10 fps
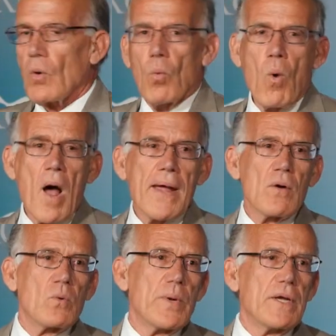Why
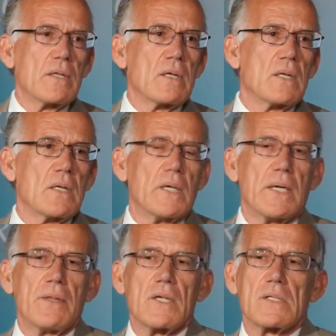are we in
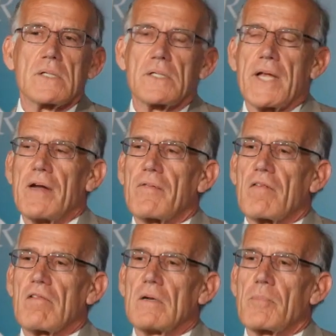in this state of
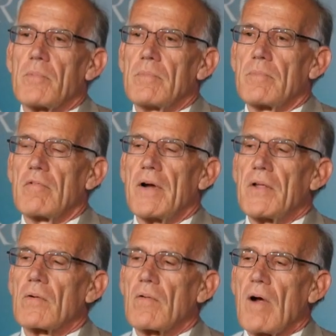
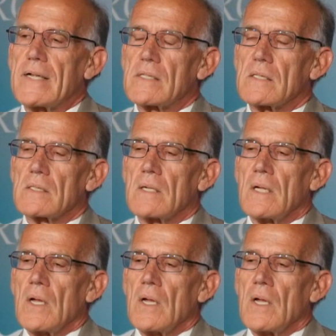perennial crisis.